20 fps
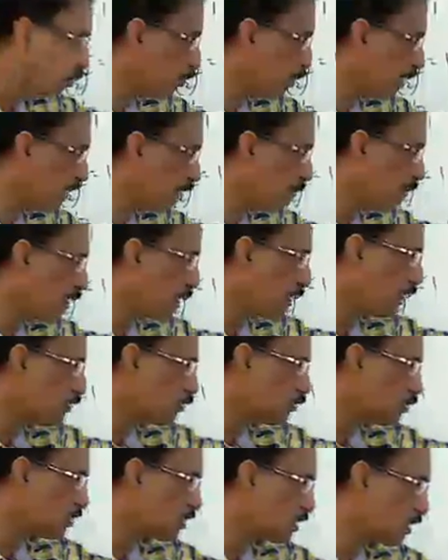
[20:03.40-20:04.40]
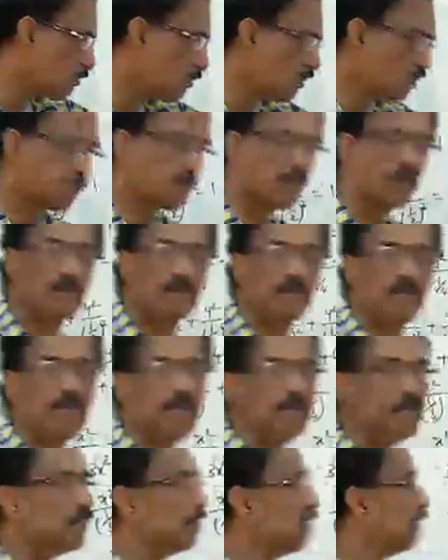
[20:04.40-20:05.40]
by root 7, 1 by
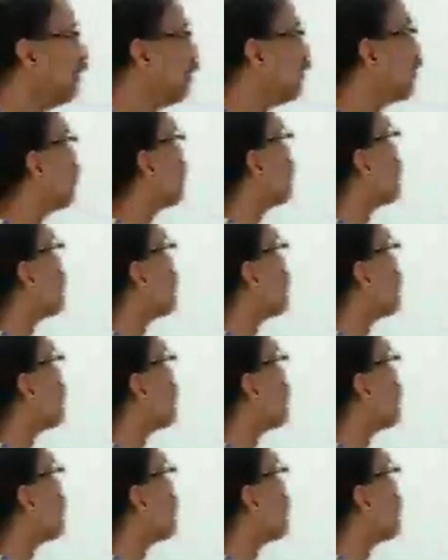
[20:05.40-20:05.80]
root 7.